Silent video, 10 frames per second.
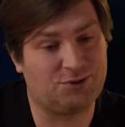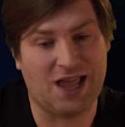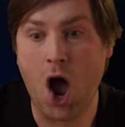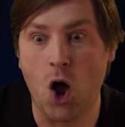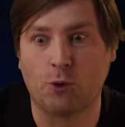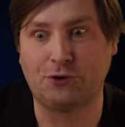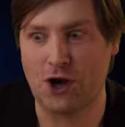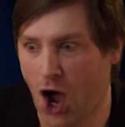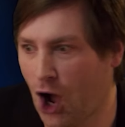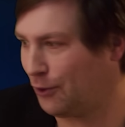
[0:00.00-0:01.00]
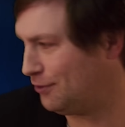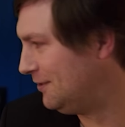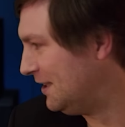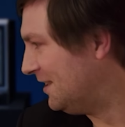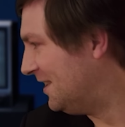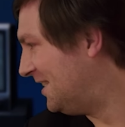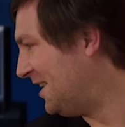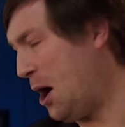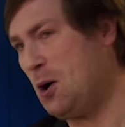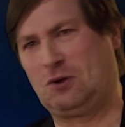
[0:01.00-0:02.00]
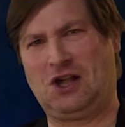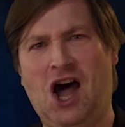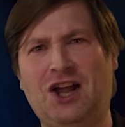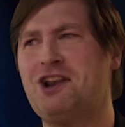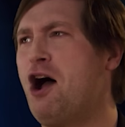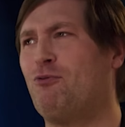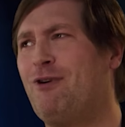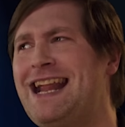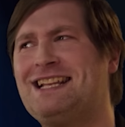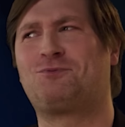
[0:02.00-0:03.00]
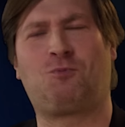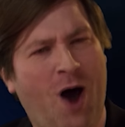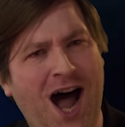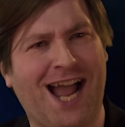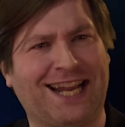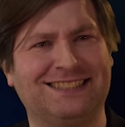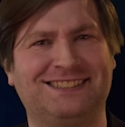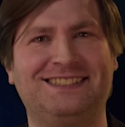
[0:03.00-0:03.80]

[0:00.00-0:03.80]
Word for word: Oh, no, no. Oh, God, no. Rhys, why?